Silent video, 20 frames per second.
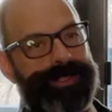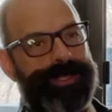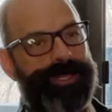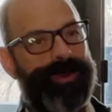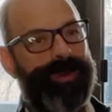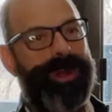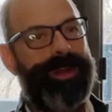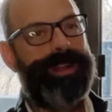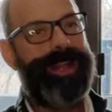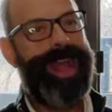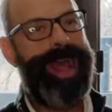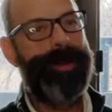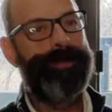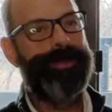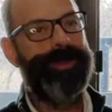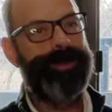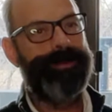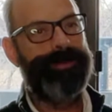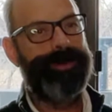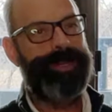to while it
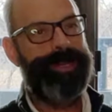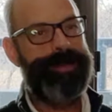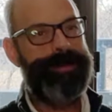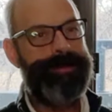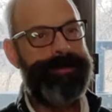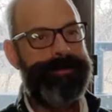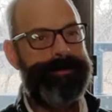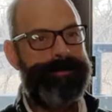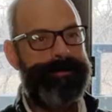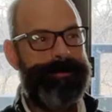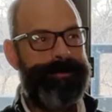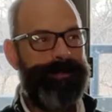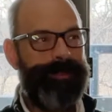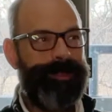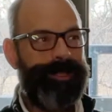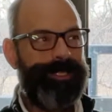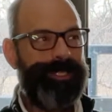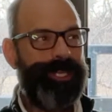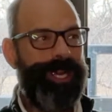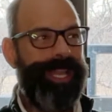happened, but
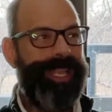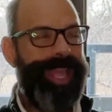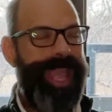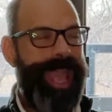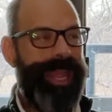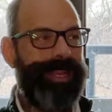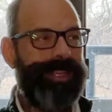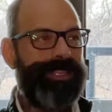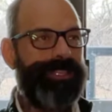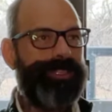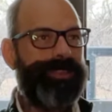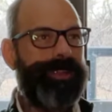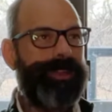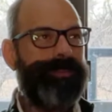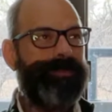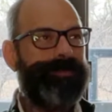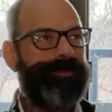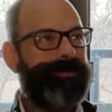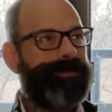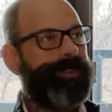the gigantic
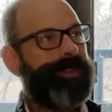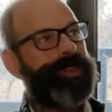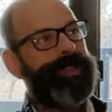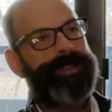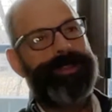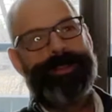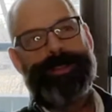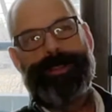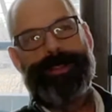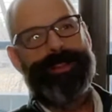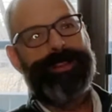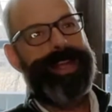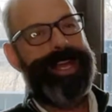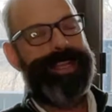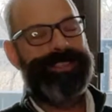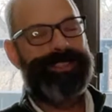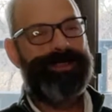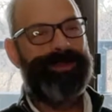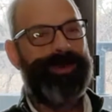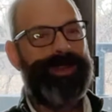shift in the
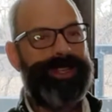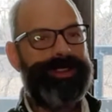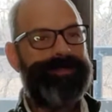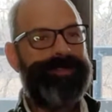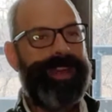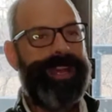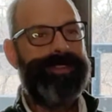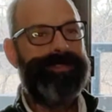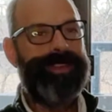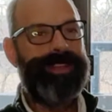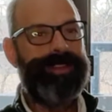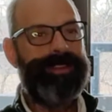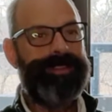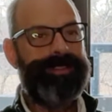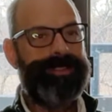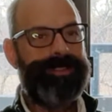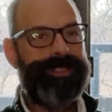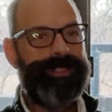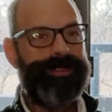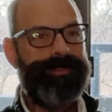last 25
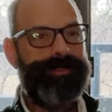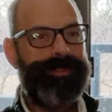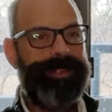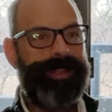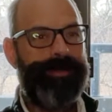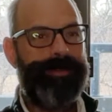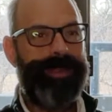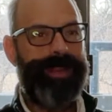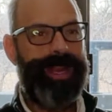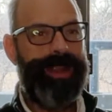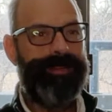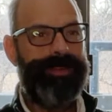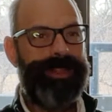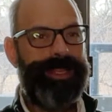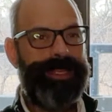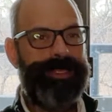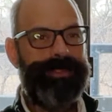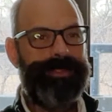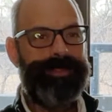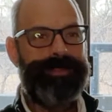years,
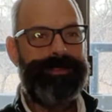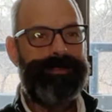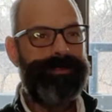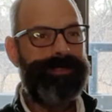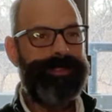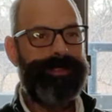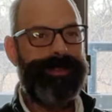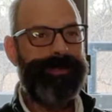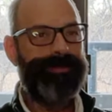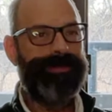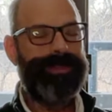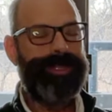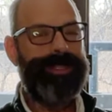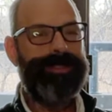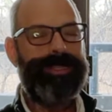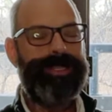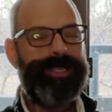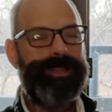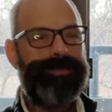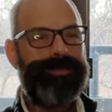everything it's
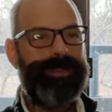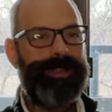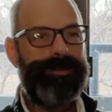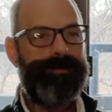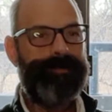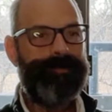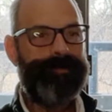completely different.